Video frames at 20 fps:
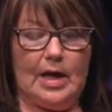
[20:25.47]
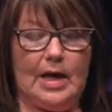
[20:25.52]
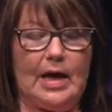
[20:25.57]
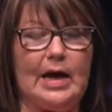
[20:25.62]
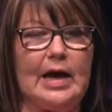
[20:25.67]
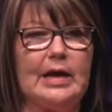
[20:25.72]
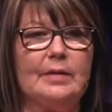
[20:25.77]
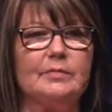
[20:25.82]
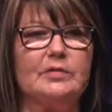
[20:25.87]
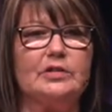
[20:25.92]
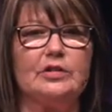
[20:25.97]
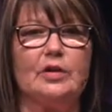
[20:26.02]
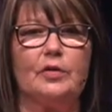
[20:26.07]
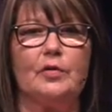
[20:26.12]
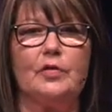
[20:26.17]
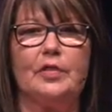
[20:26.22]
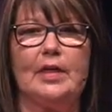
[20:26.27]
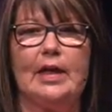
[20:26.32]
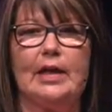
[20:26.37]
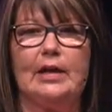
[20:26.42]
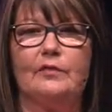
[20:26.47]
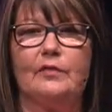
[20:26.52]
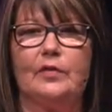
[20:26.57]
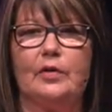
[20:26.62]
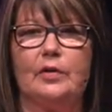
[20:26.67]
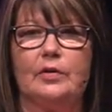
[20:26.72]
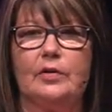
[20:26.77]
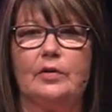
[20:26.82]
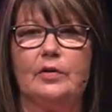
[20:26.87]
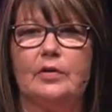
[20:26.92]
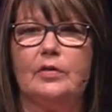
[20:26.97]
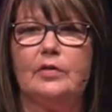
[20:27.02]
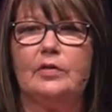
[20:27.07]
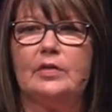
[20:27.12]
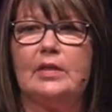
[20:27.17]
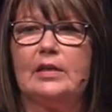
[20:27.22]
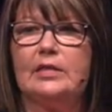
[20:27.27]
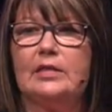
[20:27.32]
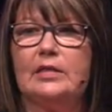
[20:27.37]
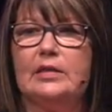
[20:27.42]
I am so thankful
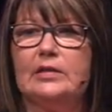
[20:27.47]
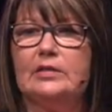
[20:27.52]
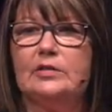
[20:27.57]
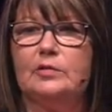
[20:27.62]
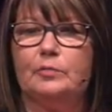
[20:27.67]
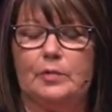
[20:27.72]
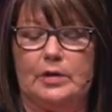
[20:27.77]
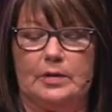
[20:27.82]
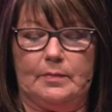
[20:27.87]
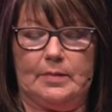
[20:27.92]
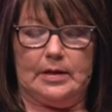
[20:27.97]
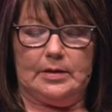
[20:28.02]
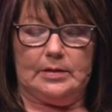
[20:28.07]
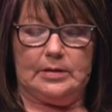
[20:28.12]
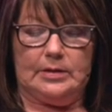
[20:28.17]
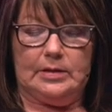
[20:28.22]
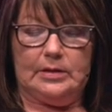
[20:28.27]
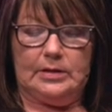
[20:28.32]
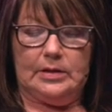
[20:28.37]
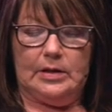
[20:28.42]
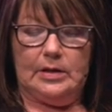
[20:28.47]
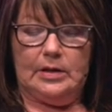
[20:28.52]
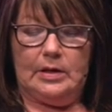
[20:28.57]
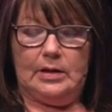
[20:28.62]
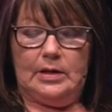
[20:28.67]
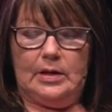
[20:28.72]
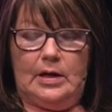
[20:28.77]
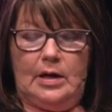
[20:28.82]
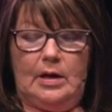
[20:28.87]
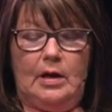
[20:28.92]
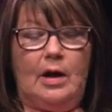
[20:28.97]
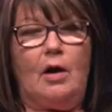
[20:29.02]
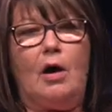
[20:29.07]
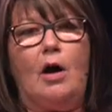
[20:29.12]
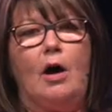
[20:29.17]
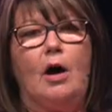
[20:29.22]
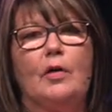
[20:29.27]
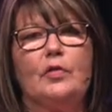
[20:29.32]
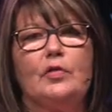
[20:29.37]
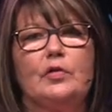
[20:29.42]
that these women,
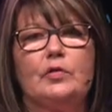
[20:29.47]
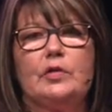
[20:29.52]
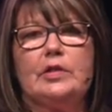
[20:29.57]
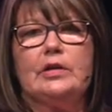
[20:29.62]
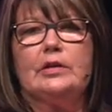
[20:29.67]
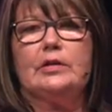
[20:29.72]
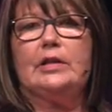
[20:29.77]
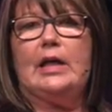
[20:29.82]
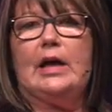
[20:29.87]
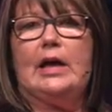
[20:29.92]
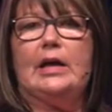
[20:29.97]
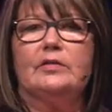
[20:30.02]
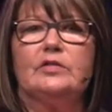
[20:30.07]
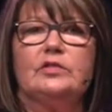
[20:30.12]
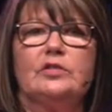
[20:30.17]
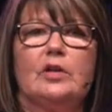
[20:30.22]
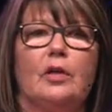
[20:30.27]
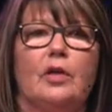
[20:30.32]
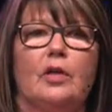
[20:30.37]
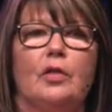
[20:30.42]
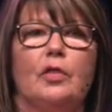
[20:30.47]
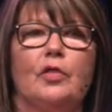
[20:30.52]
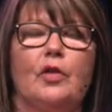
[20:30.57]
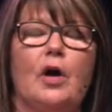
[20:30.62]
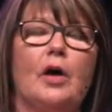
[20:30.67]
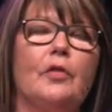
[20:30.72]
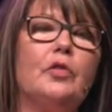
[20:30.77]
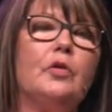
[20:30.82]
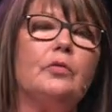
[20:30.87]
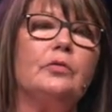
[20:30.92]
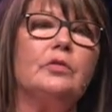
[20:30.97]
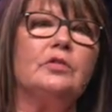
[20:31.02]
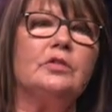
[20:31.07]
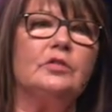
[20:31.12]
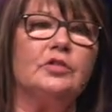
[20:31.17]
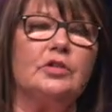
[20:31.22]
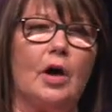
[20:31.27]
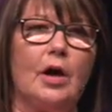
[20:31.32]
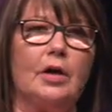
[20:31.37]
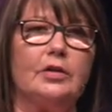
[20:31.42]
all through their lives,
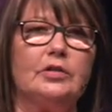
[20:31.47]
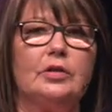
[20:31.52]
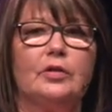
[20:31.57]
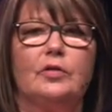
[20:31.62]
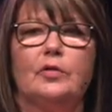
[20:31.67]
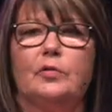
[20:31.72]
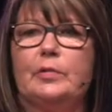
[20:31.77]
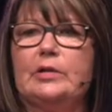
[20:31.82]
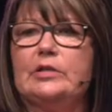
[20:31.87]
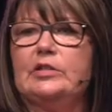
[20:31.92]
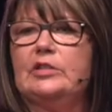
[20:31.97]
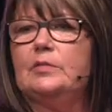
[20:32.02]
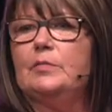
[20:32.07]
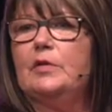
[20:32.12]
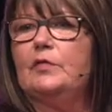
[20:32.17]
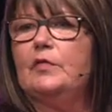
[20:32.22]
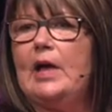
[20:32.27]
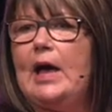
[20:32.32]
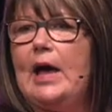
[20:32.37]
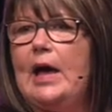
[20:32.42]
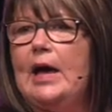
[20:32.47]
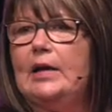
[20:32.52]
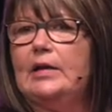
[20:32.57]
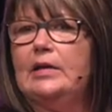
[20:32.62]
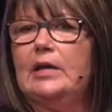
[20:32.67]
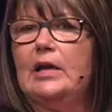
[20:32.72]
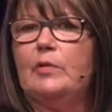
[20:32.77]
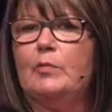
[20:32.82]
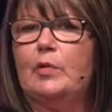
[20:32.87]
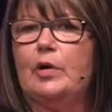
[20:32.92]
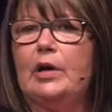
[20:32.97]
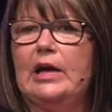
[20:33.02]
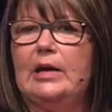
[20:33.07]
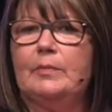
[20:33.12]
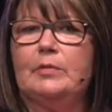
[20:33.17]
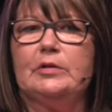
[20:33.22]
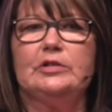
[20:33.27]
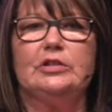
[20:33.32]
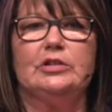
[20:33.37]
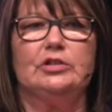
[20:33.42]
sought the wisdom of God and were
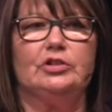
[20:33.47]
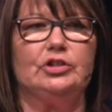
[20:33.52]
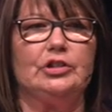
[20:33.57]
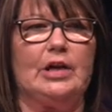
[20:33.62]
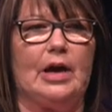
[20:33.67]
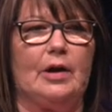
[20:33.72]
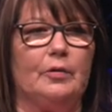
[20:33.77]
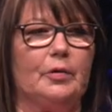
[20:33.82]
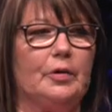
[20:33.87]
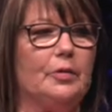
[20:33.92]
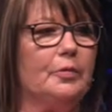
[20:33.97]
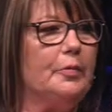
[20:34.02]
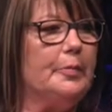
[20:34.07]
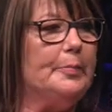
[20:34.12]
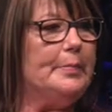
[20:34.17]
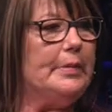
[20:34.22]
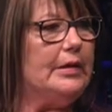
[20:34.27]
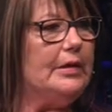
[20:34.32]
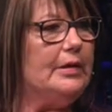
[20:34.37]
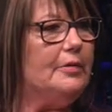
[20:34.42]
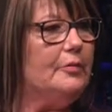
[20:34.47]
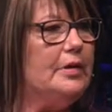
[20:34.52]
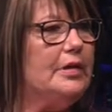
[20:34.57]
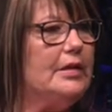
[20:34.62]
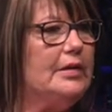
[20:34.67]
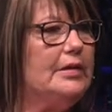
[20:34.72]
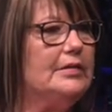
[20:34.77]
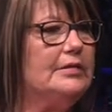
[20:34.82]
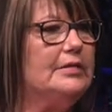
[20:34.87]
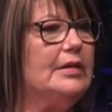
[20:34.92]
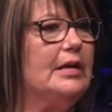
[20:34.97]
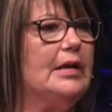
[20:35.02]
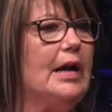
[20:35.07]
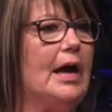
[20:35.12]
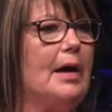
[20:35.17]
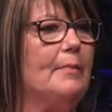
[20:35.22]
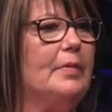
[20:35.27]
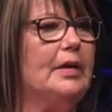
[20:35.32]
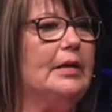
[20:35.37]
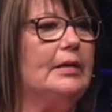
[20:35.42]
able to shower me with his
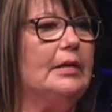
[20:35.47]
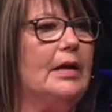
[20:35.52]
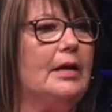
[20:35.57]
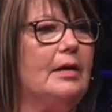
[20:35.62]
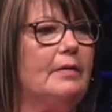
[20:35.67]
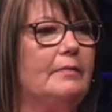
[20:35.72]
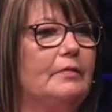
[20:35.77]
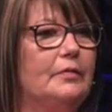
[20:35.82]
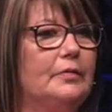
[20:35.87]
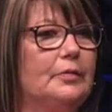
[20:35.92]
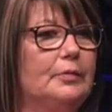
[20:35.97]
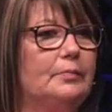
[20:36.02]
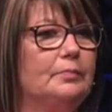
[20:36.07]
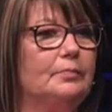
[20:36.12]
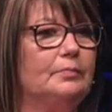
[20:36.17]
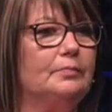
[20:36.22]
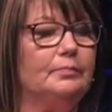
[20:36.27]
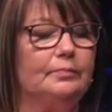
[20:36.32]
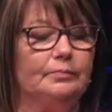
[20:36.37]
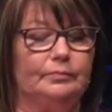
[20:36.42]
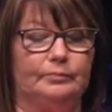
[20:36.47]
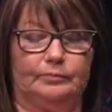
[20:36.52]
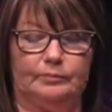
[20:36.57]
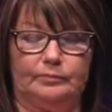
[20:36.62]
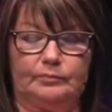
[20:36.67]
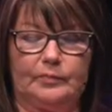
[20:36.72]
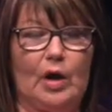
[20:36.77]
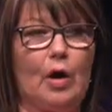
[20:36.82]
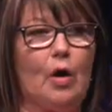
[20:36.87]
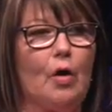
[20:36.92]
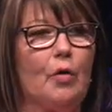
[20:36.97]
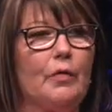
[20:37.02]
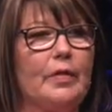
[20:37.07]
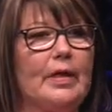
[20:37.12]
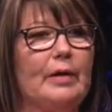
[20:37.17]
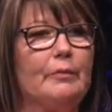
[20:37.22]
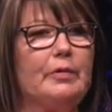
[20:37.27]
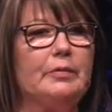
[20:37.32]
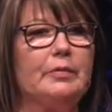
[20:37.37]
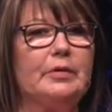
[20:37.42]
agape love. Oh,
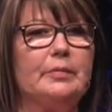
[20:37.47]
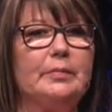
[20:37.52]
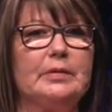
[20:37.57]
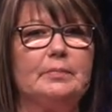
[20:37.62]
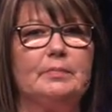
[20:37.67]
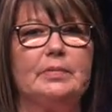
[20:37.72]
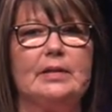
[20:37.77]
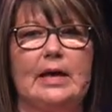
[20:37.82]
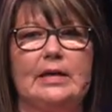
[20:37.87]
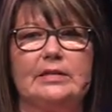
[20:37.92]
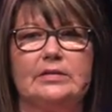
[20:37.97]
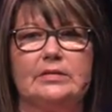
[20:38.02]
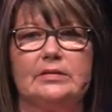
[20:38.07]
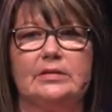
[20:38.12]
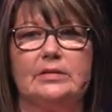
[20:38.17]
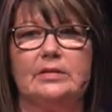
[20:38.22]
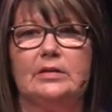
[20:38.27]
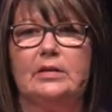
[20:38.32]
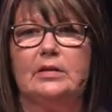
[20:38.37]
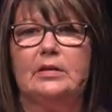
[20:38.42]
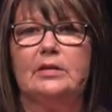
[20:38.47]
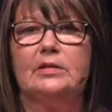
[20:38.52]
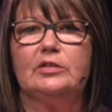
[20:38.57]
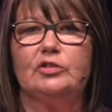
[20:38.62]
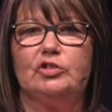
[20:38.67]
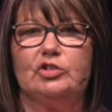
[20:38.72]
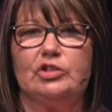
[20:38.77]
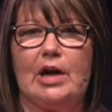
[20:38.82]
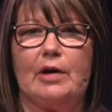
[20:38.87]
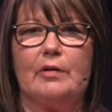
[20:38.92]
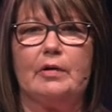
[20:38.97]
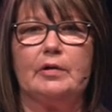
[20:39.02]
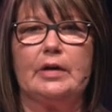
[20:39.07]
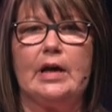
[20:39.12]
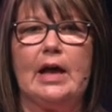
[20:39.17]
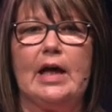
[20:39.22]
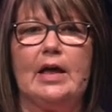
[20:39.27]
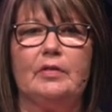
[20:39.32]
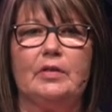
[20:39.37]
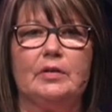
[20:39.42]
that we would be blessed to shower
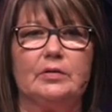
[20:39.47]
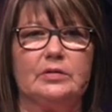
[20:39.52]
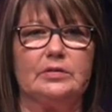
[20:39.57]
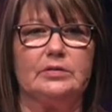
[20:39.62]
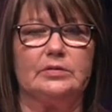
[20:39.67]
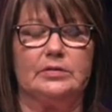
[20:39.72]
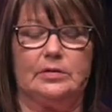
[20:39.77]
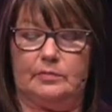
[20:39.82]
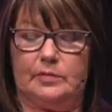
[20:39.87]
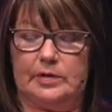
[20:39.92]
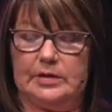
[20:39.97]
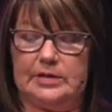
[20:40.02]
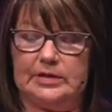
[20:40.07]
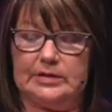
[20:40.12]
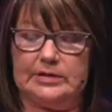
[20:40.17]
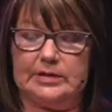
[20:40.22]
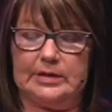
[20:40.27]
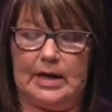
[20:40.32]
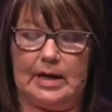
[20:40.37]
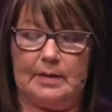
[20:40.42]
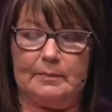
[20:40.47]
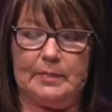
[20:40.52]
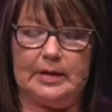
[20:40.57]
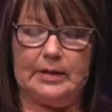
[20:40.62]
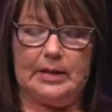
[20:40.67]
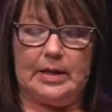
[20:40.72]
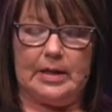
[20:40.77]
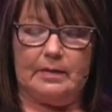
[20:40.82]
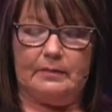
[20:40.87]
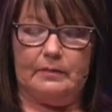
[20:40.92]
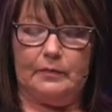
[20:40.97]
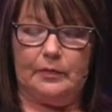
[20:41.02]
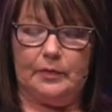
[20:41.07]
others with his agape love.